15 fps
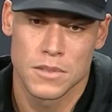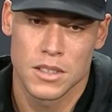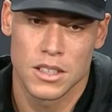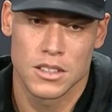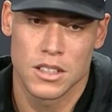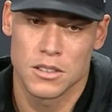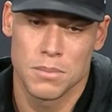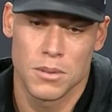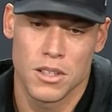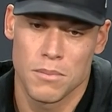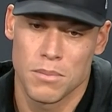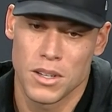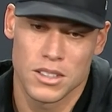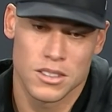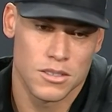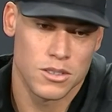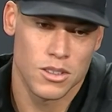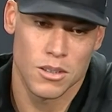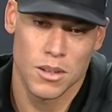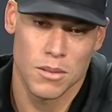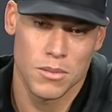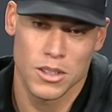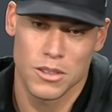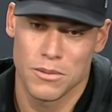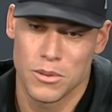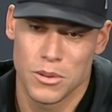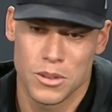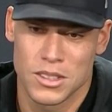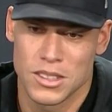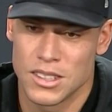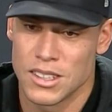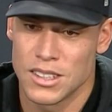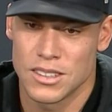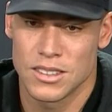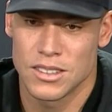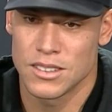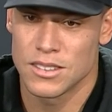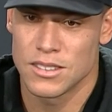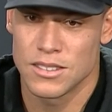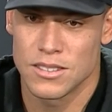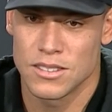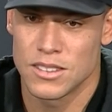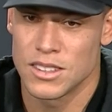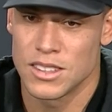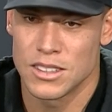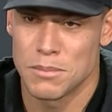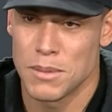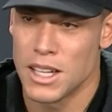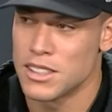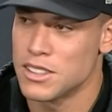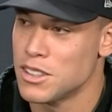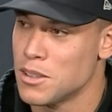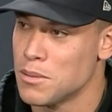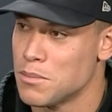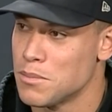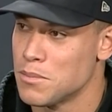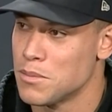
it's pretty impressive. So I'm looking forward to this to this matchup.